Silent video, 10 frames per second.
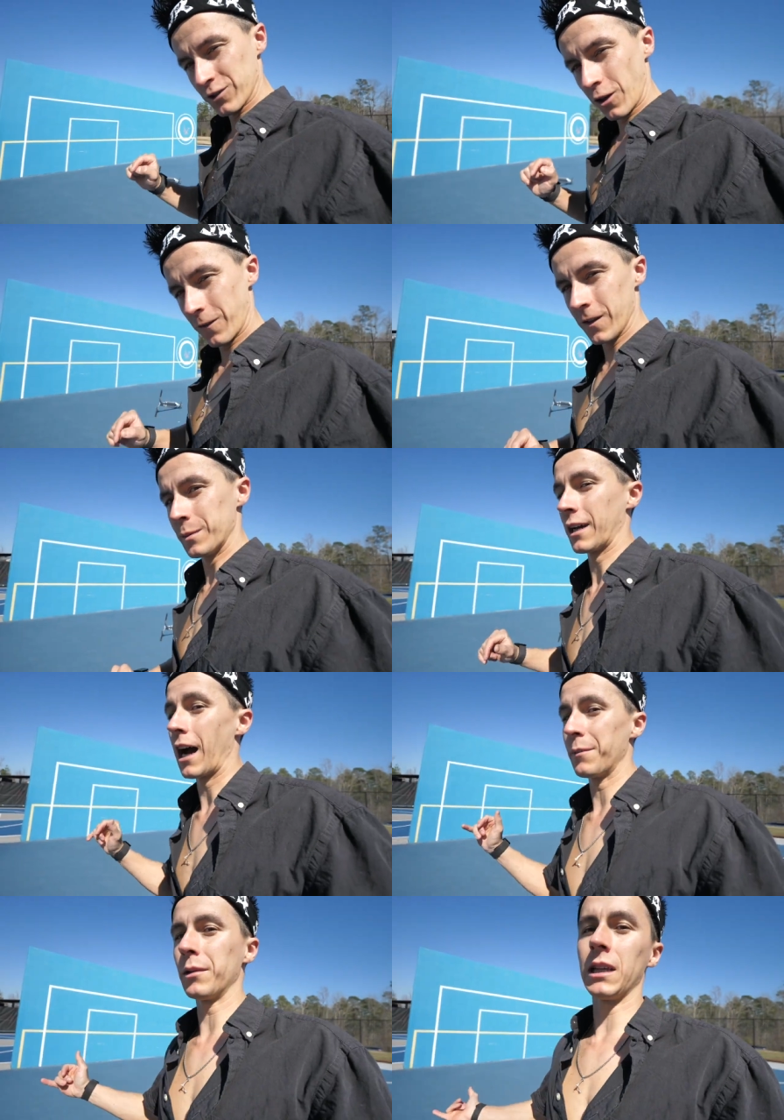I started filming,
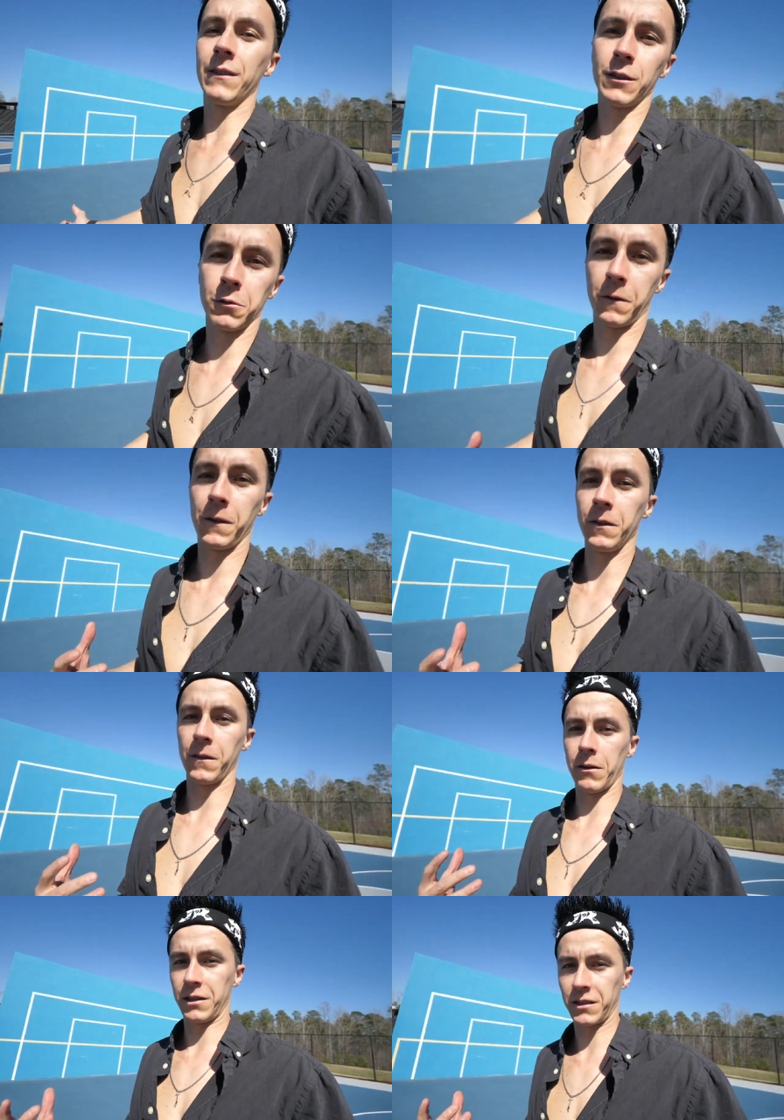I believe this would feel
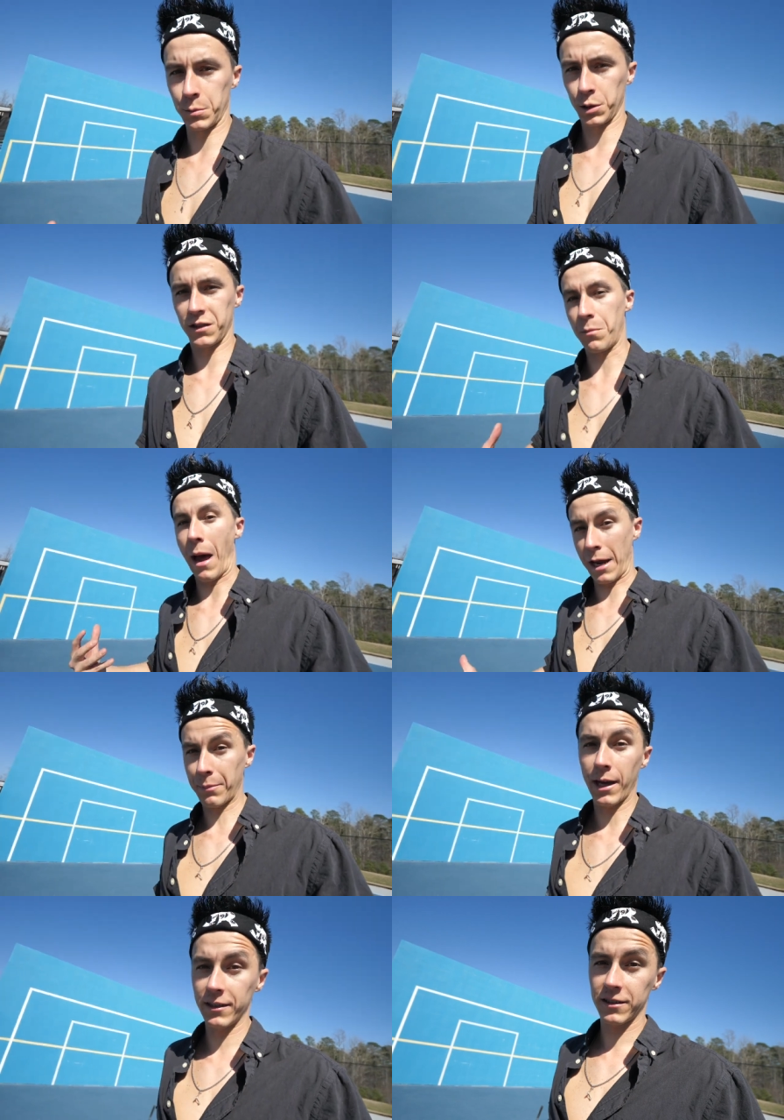very similar to
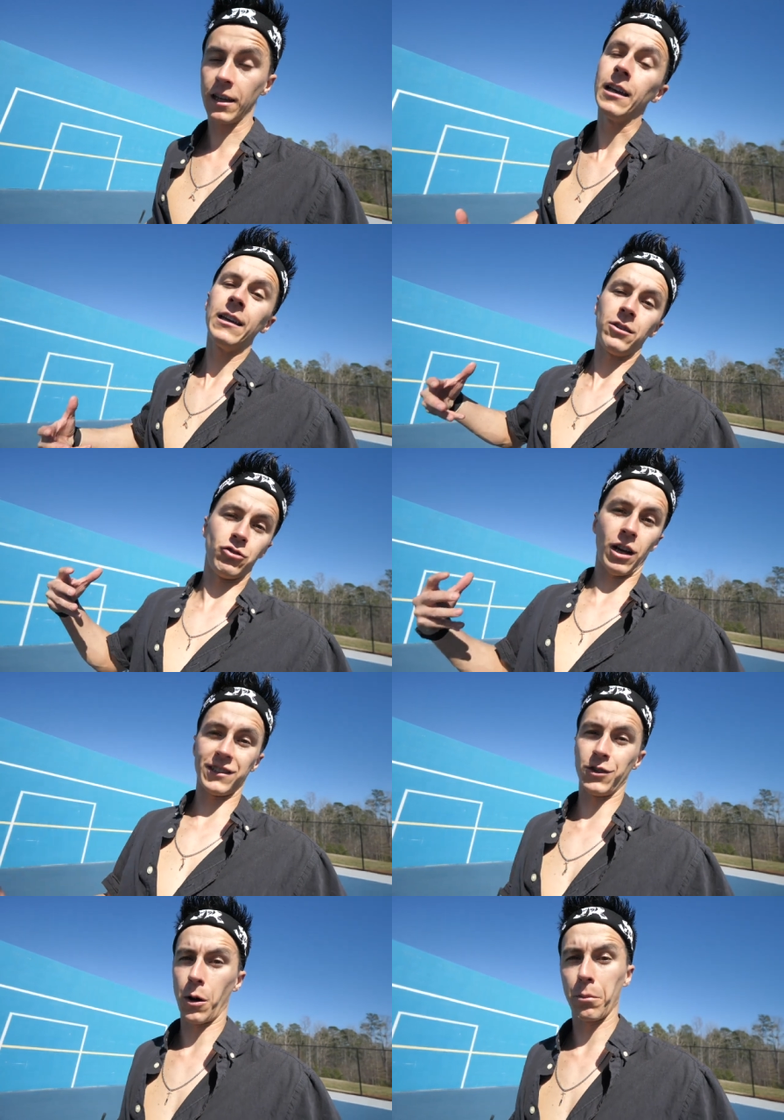backpegs. And you guys
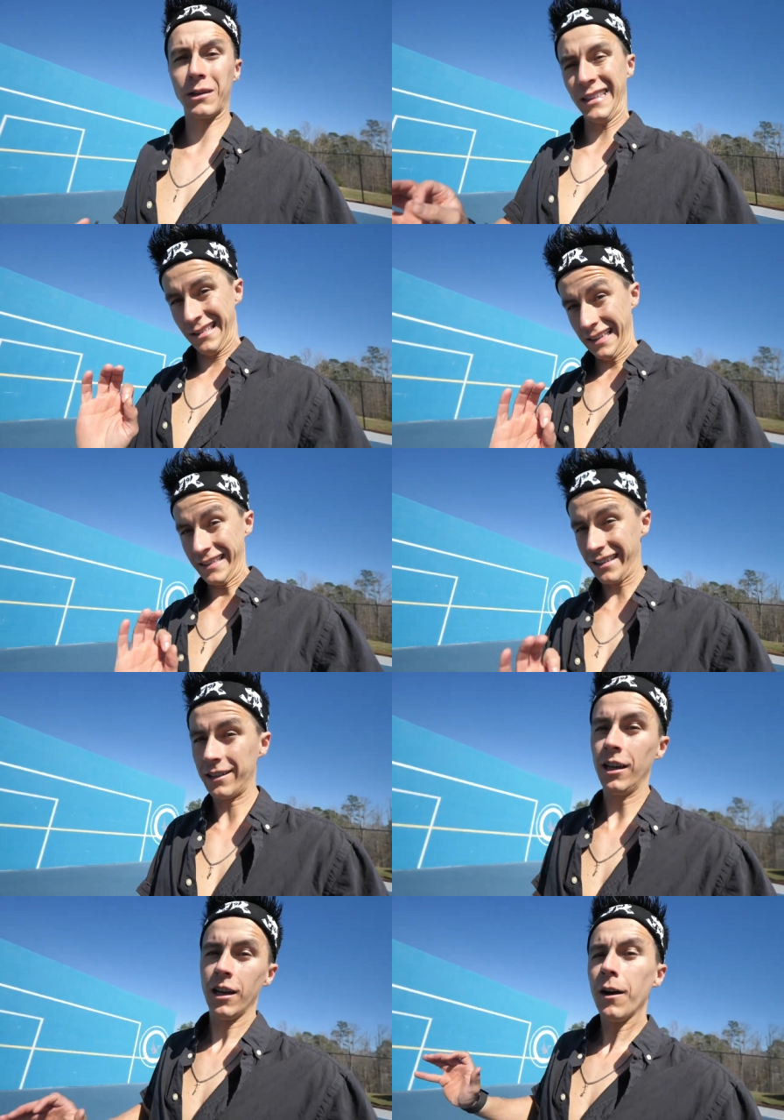know I'm pretty decent
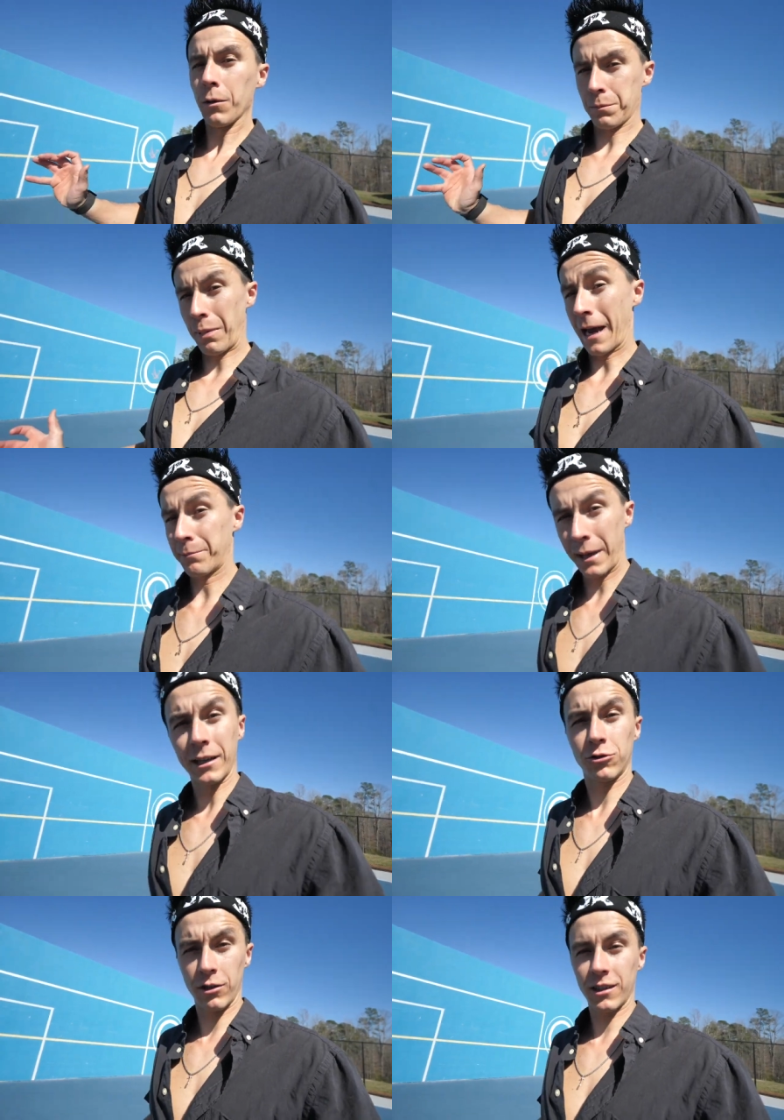with
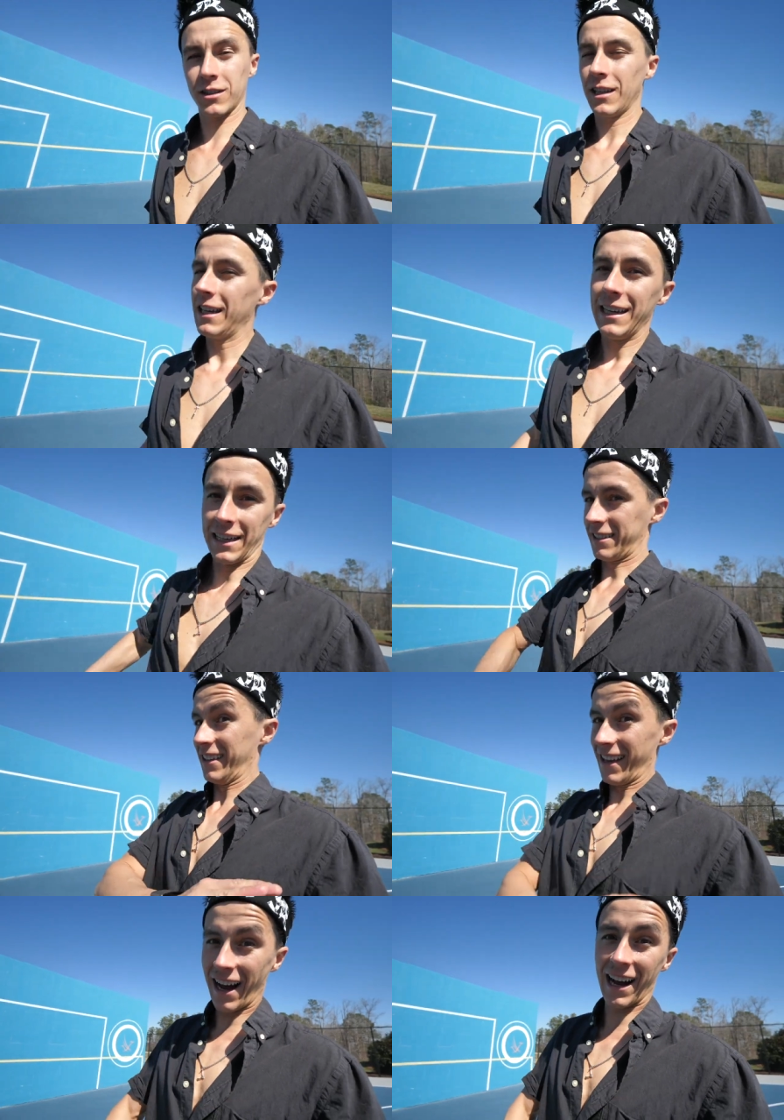backpeg tricks. It's
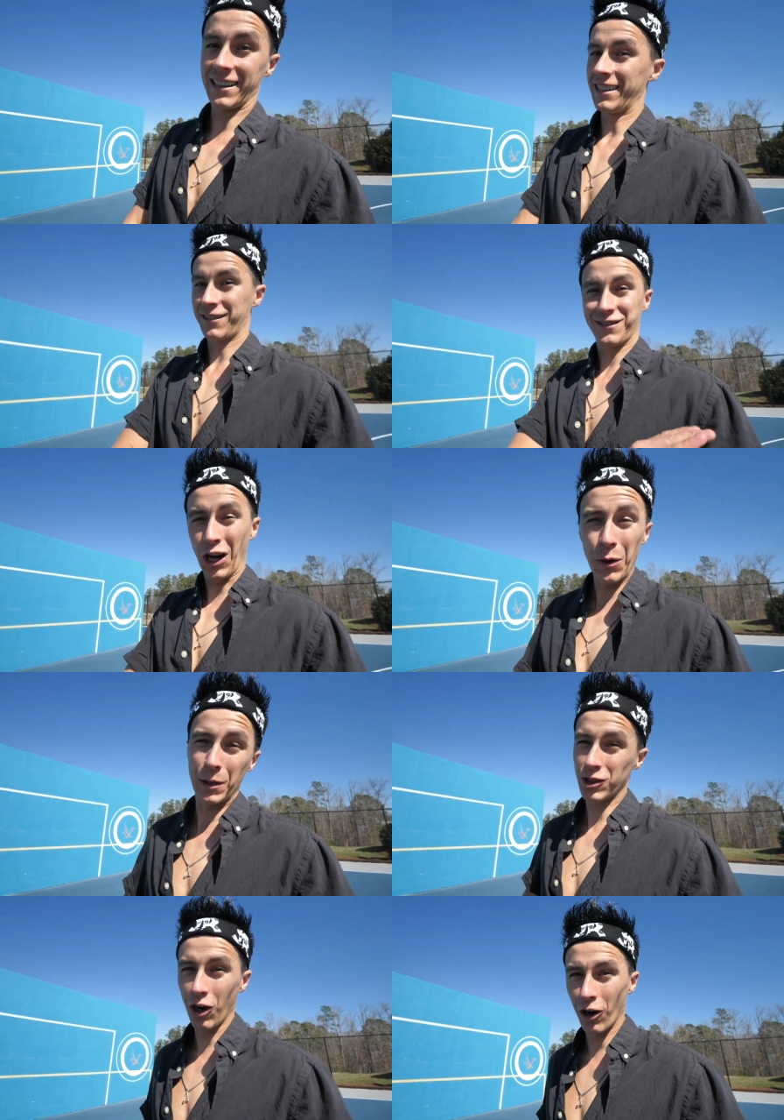not, it's so
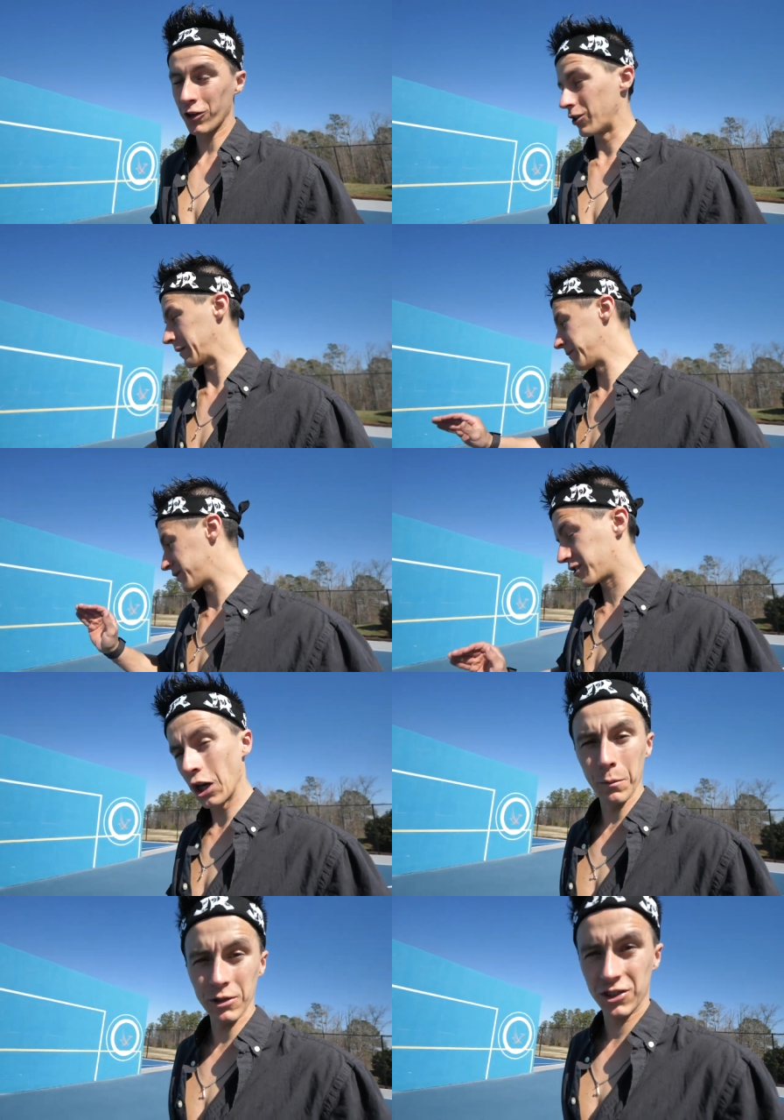much harder, it's
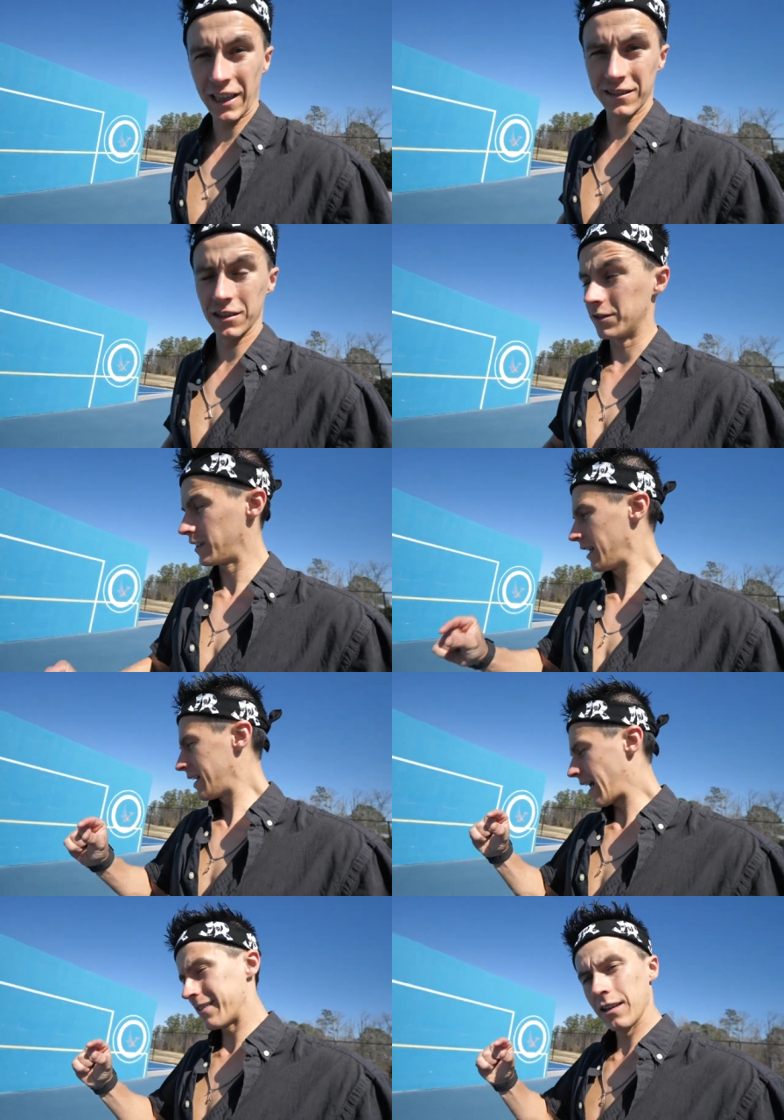so much sensitive.
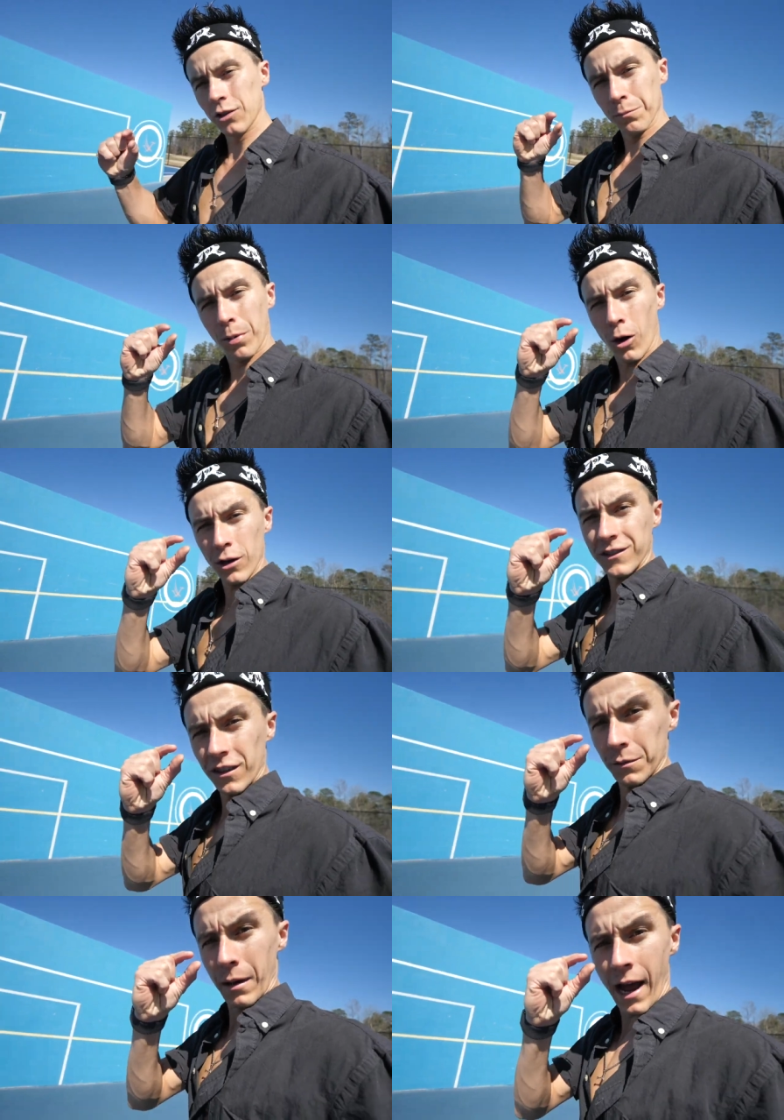And the little bar that's
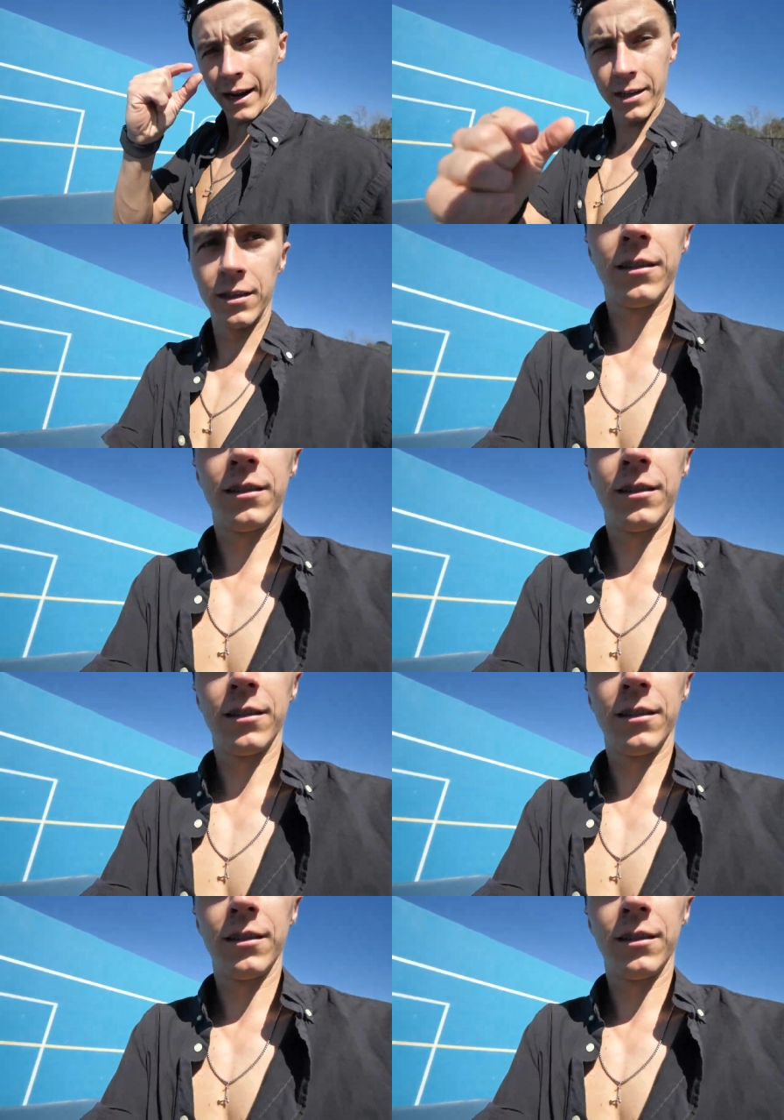on the back